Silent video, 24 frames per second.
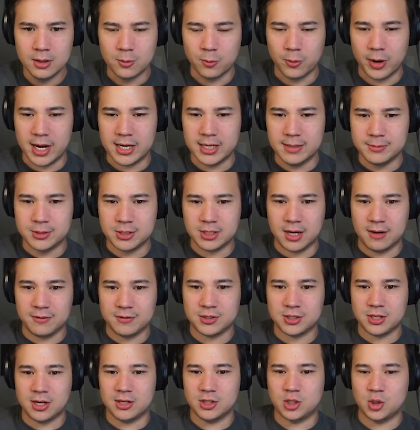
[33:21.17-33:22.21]
Random stuff
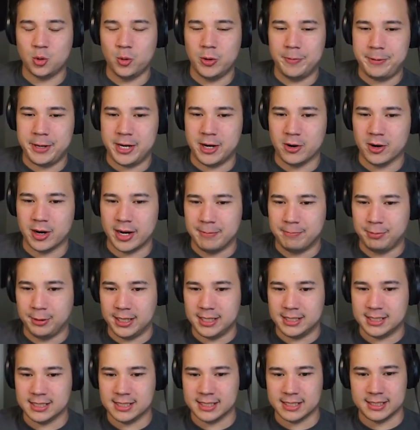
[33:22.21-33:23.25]
starts to appear in
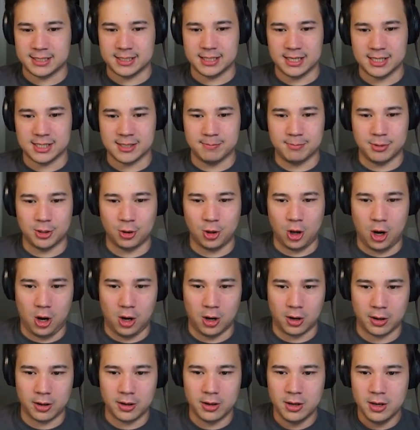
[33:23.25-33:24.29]
places it doesn't
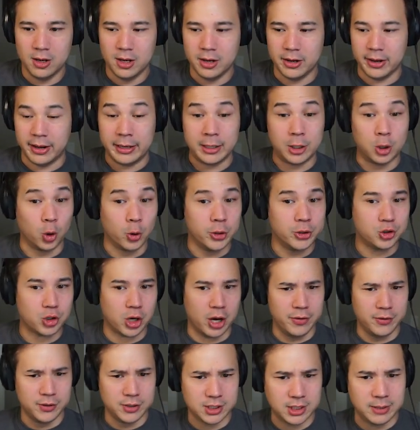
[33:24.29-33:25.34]
belong. Encourage
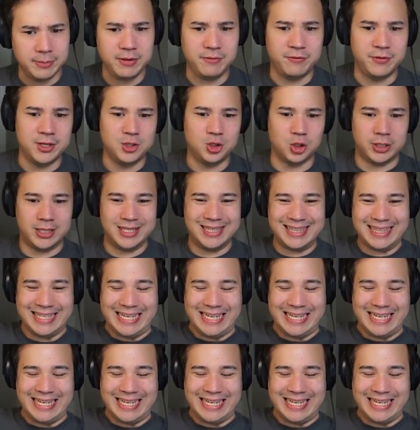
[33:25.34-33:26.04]
others to be vigilant.